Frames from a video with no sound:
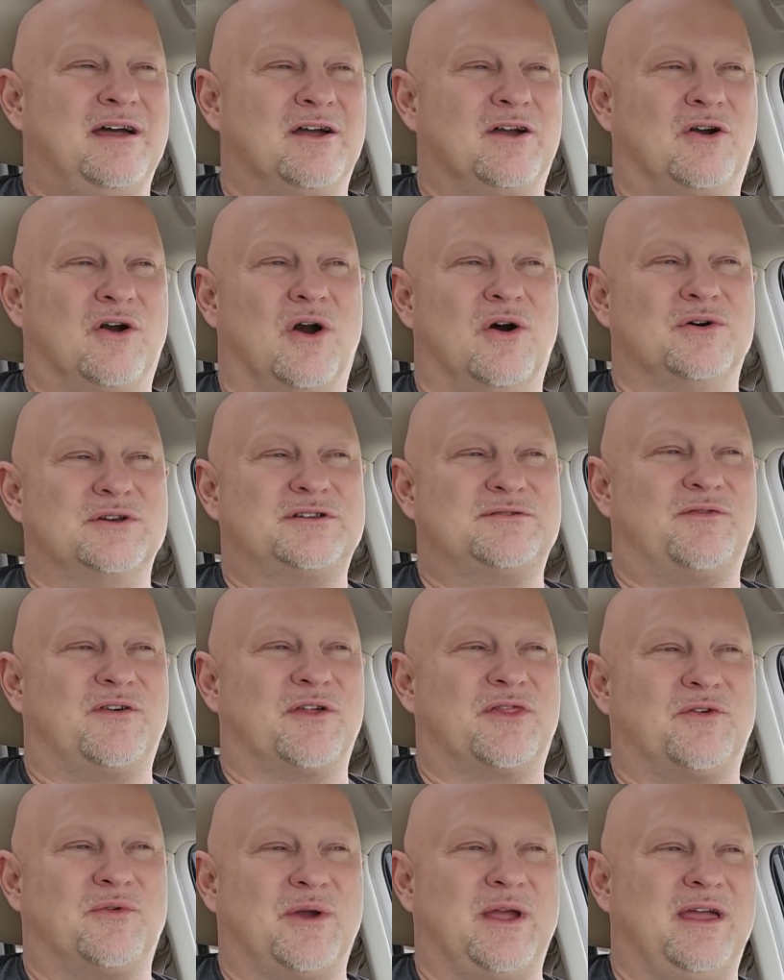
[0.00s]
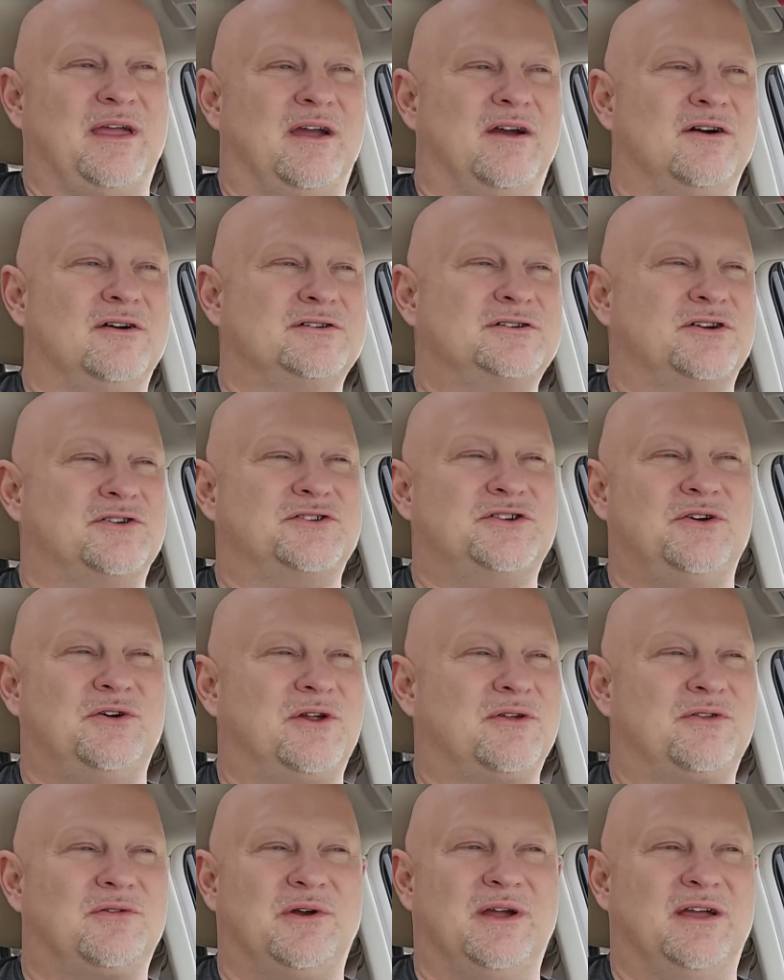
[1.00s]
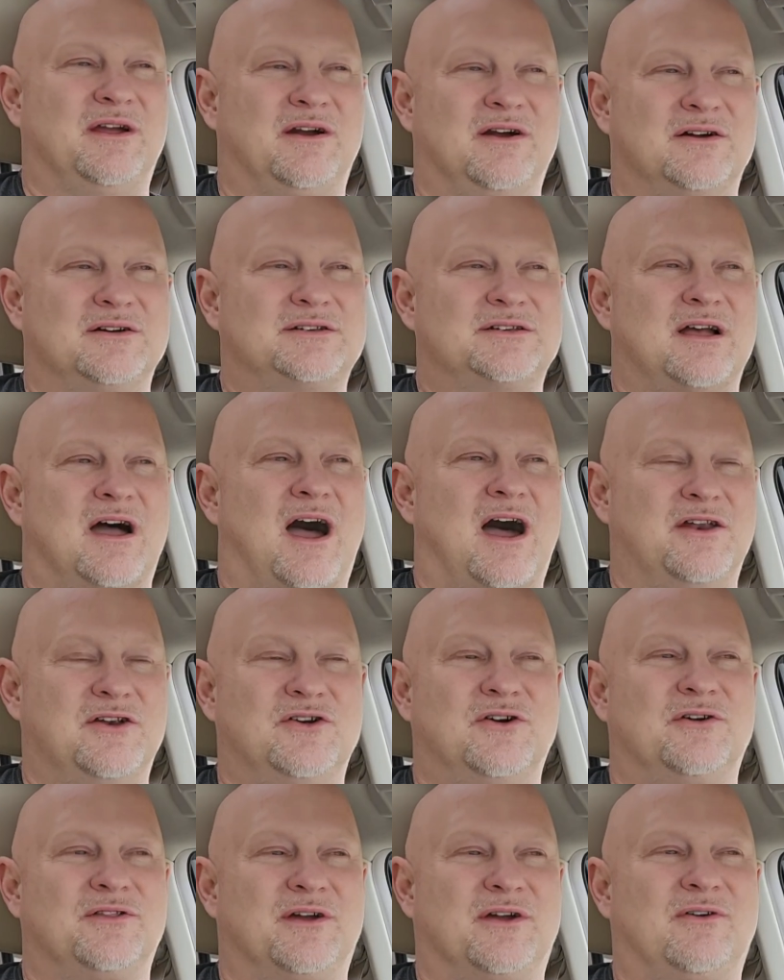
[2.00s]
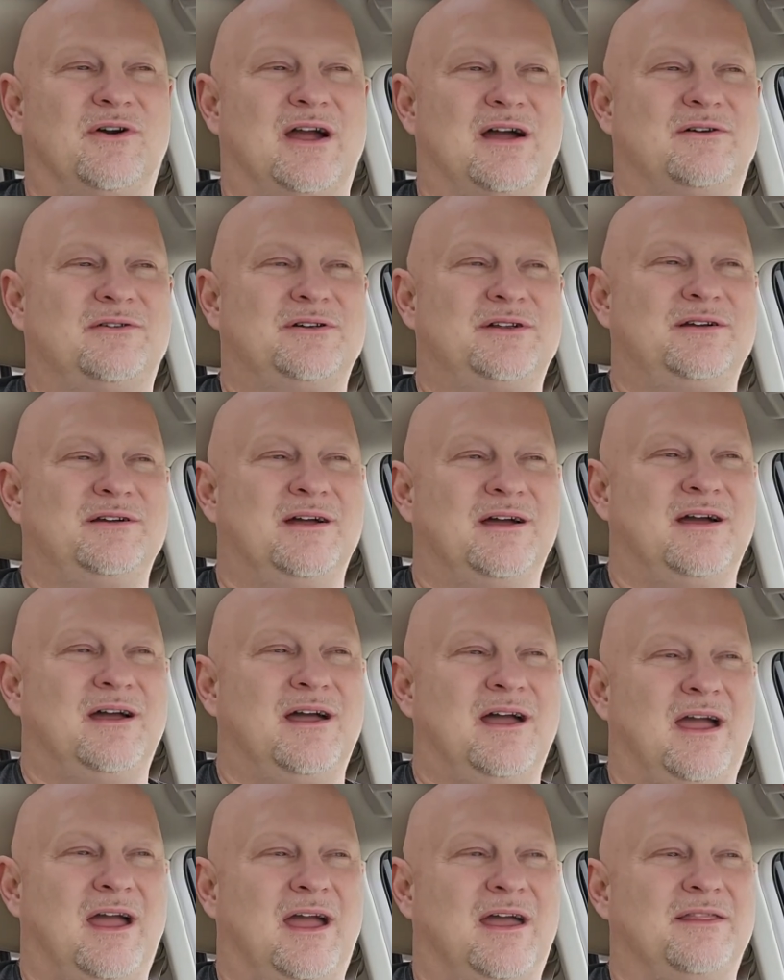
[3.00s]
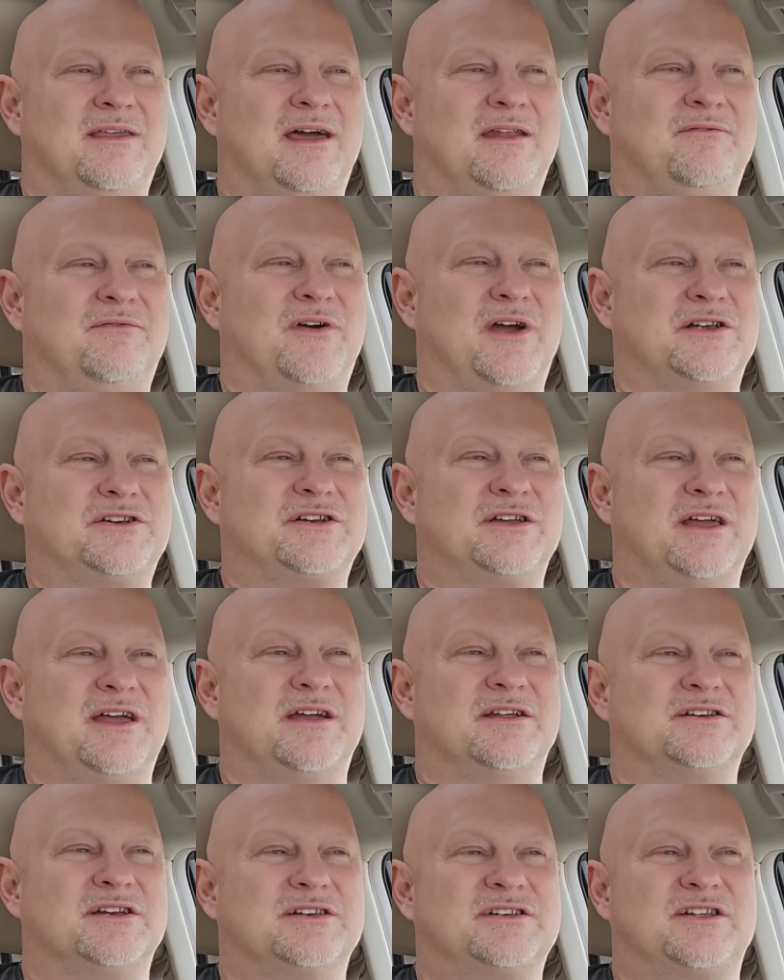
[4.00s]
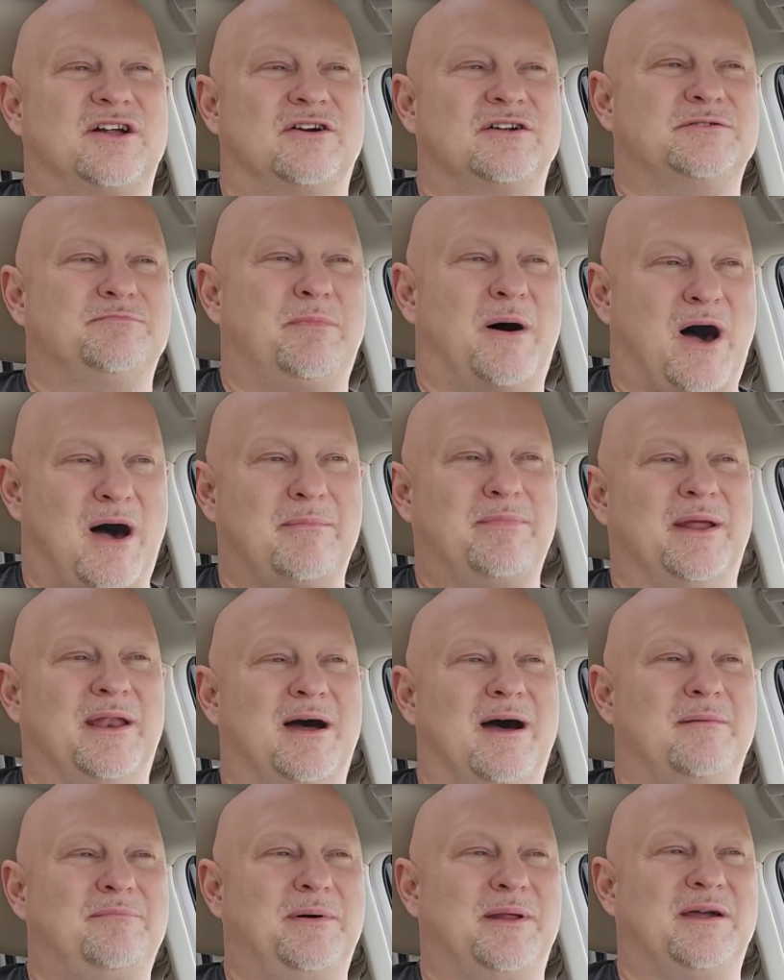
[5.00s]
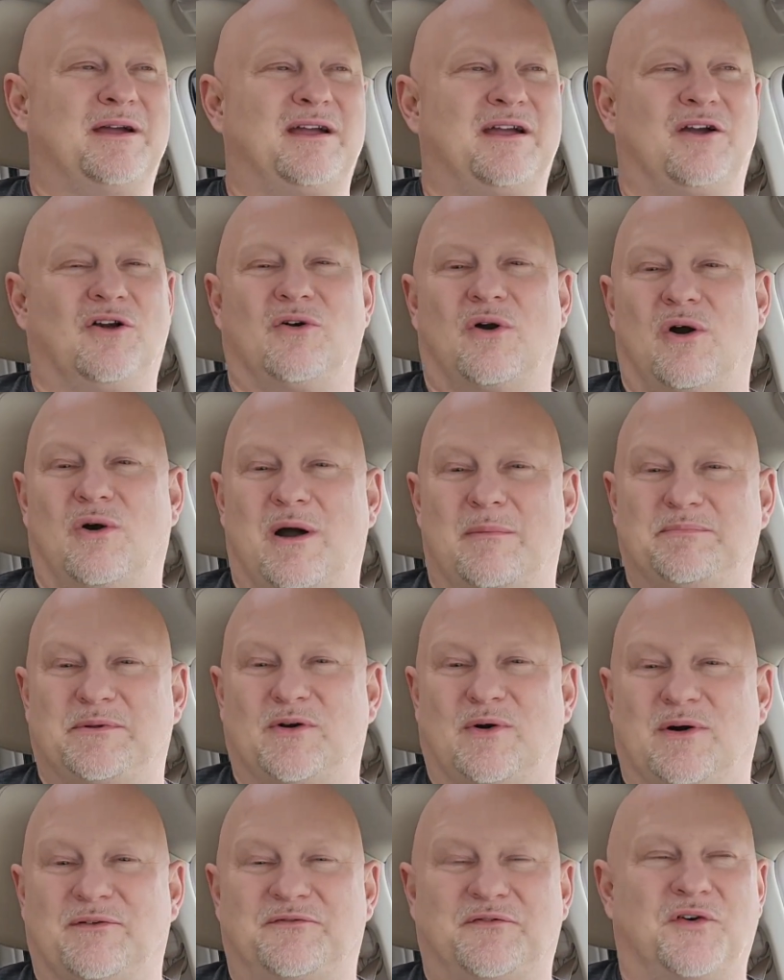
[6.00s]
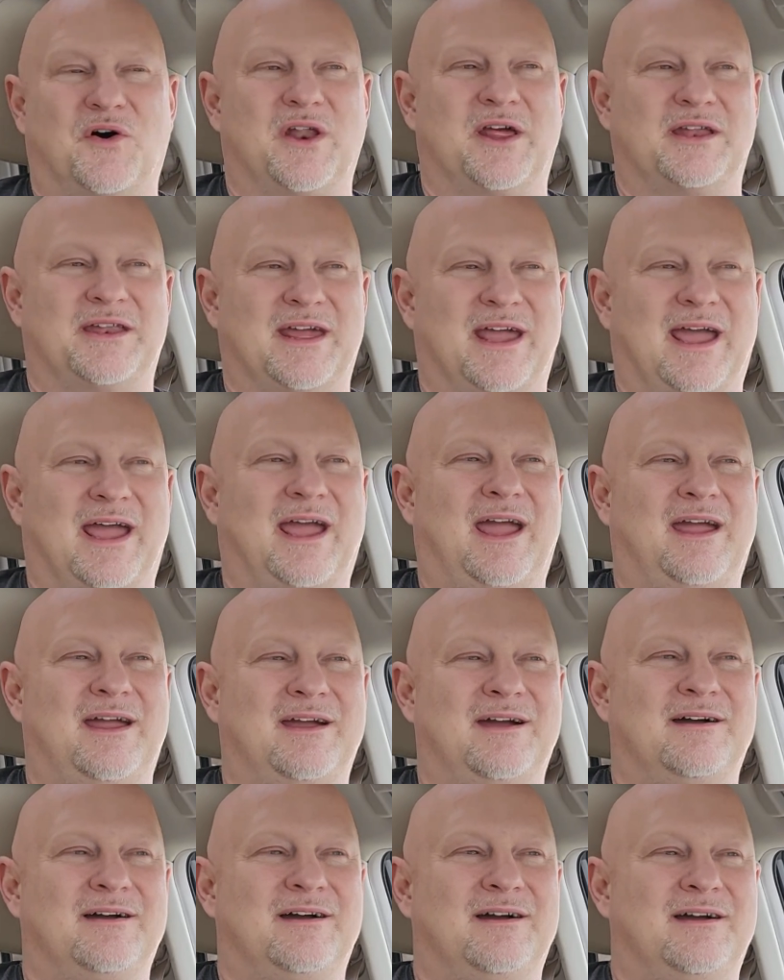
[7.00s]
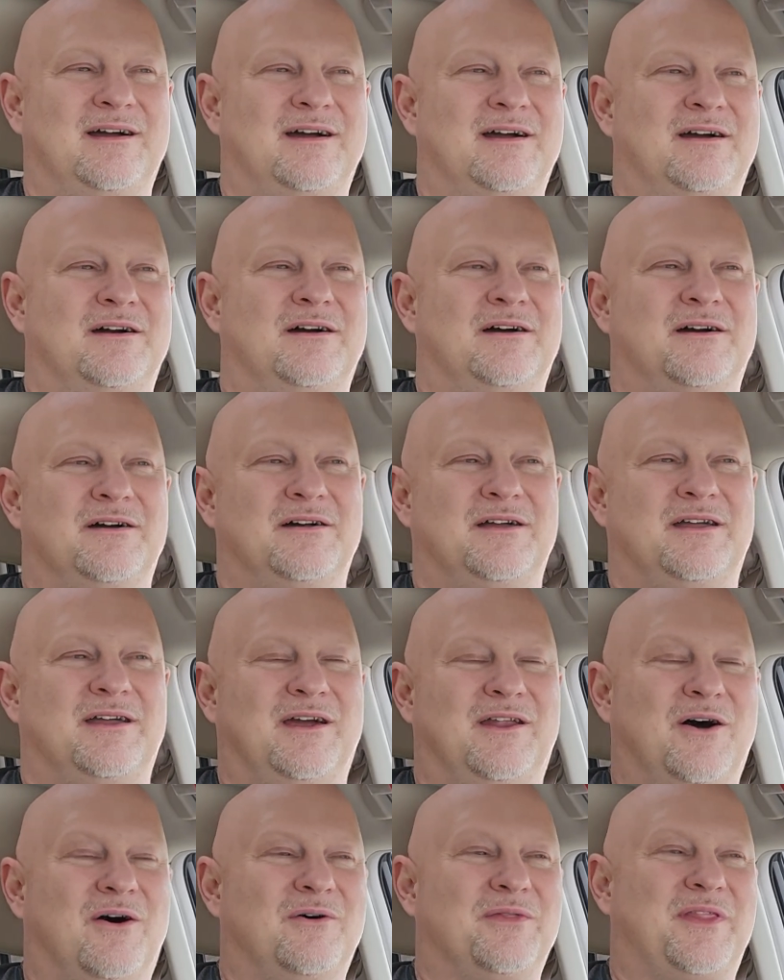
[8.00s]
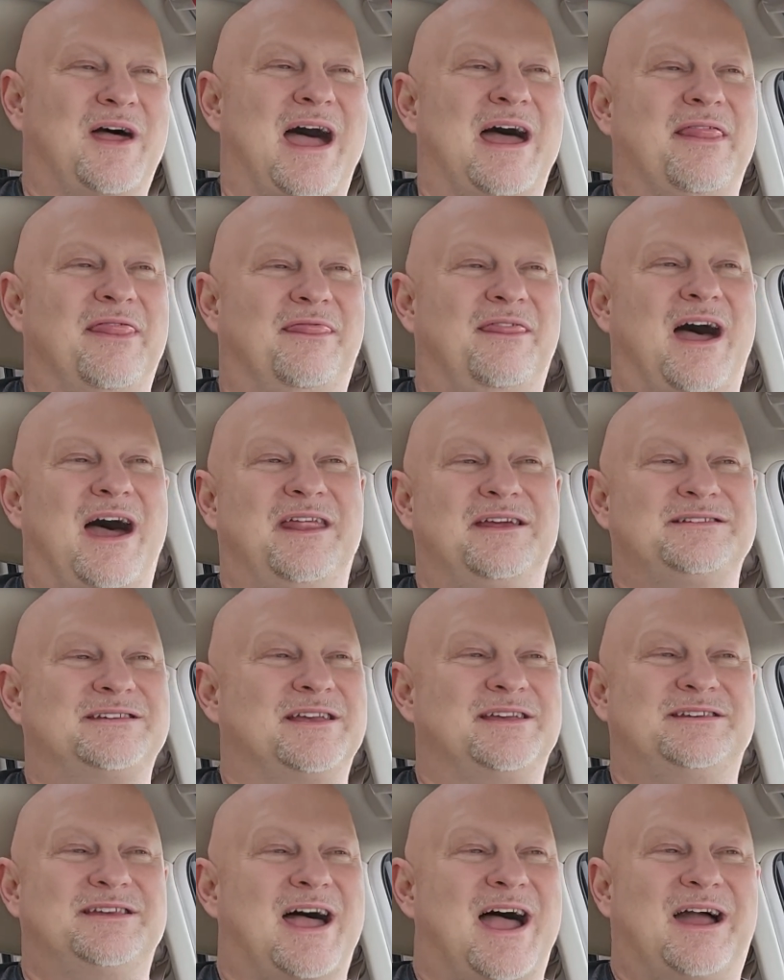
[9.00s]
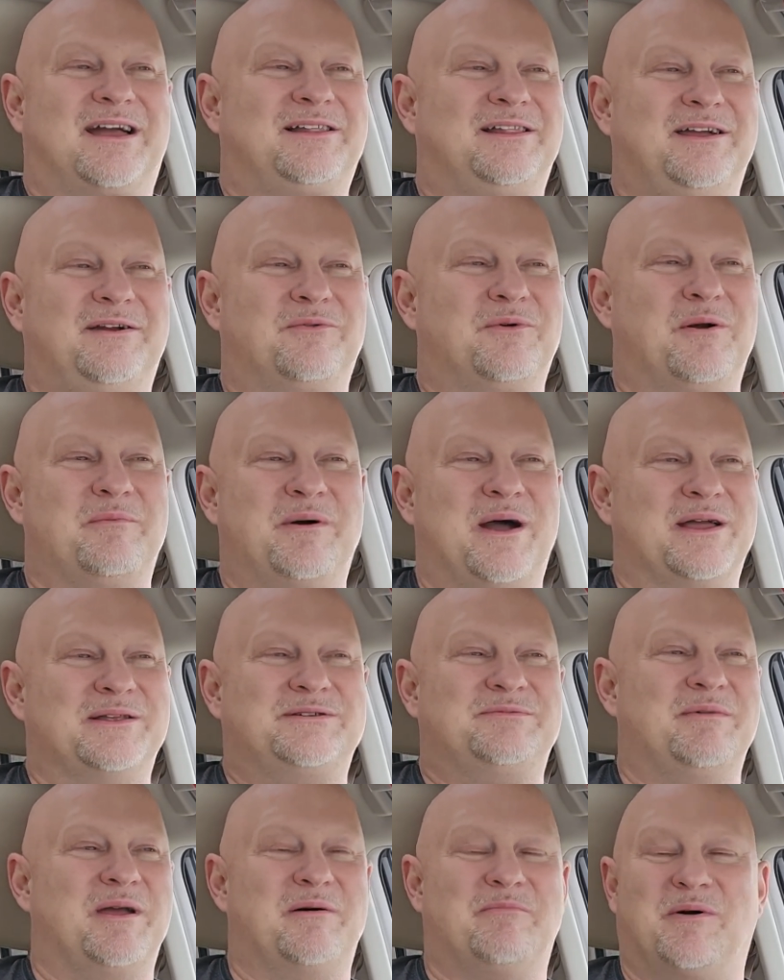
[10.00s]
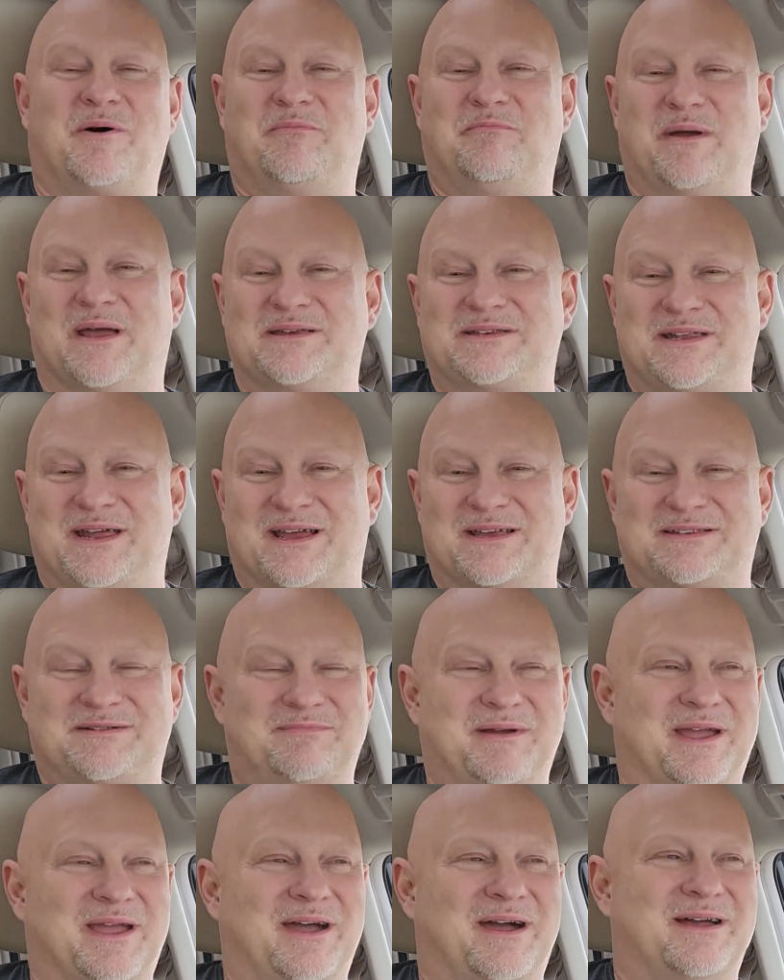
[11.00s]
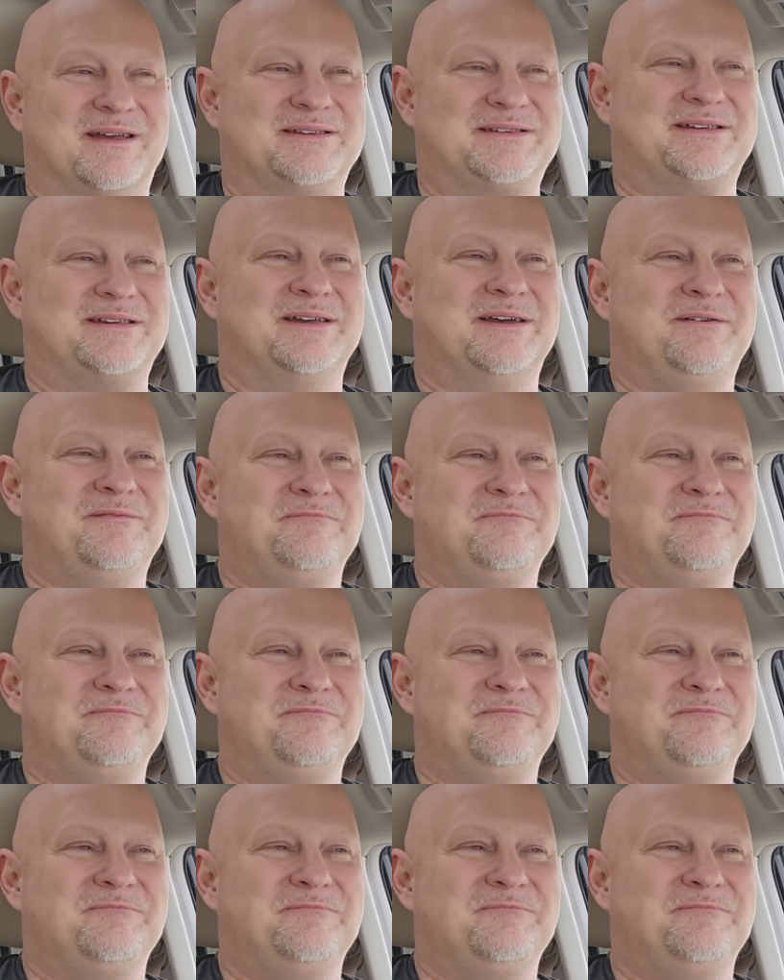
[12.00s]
grows for 3 years or 2 to 3 years under the ground, and then eventually it just starts popping up, and it can grow up to a foot a day. You know, that is exactly reminds me about business, because